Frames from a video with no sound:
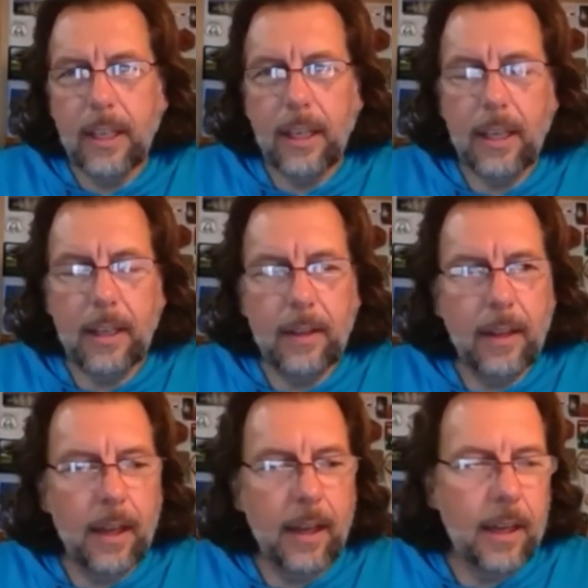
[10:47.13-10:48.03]

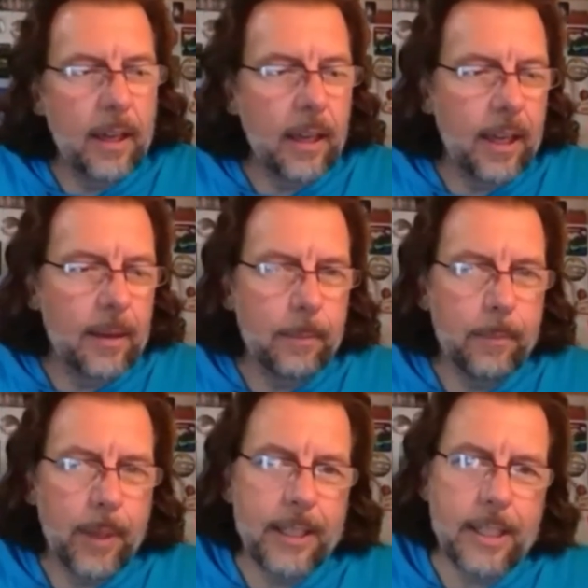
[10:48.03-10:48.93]

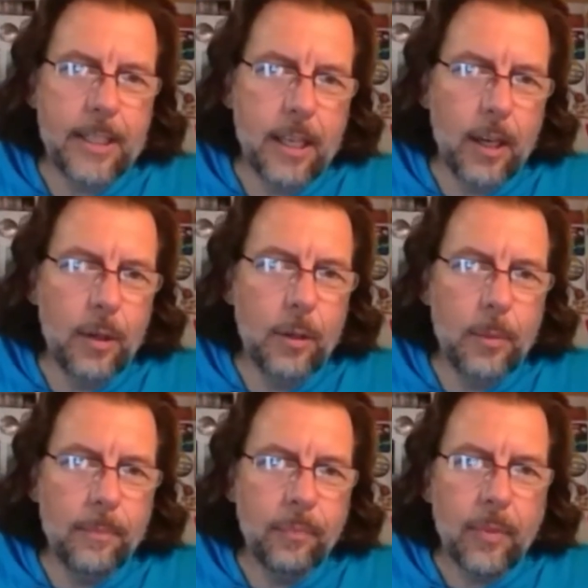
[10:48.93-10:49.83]
but I didn't know
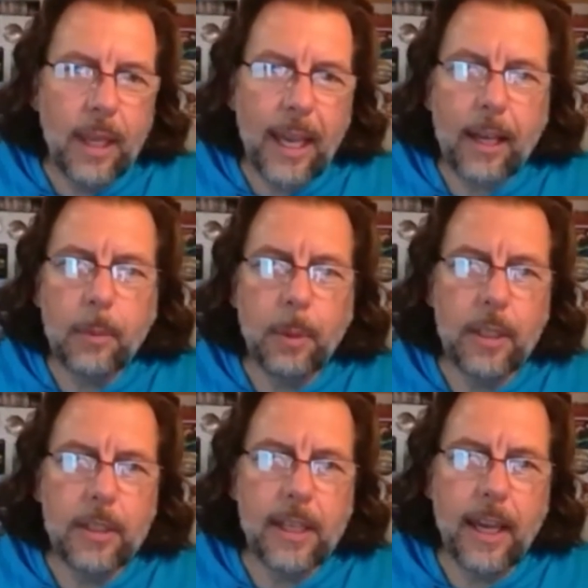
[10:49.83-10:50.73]
how to put
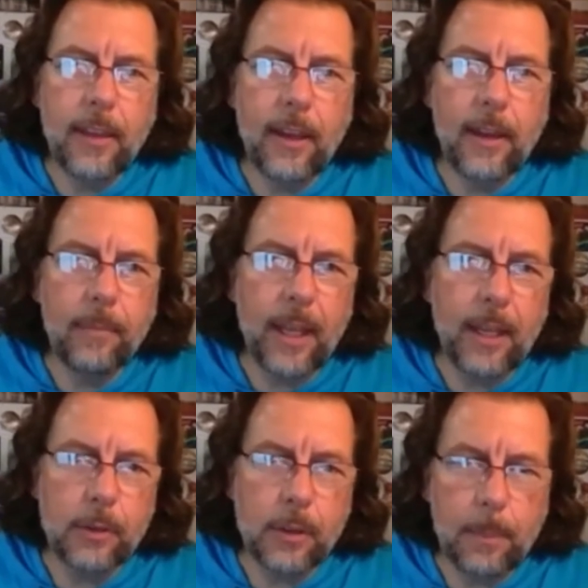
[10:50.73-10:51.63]
it together, and
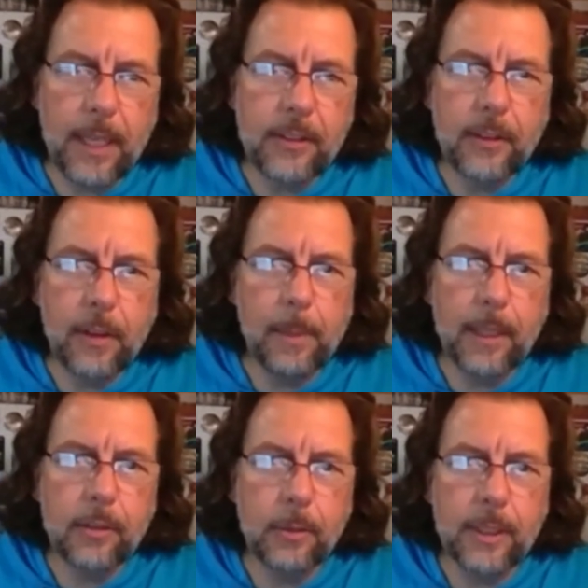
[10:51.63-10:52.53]
there was a piece of the
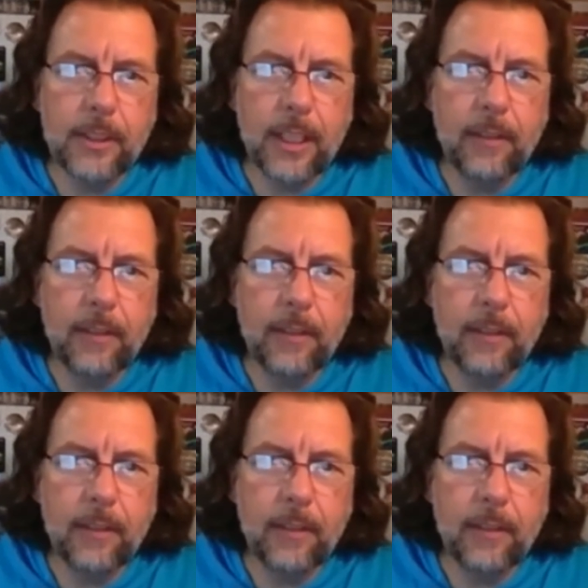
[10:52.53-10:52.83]
puzzle missing.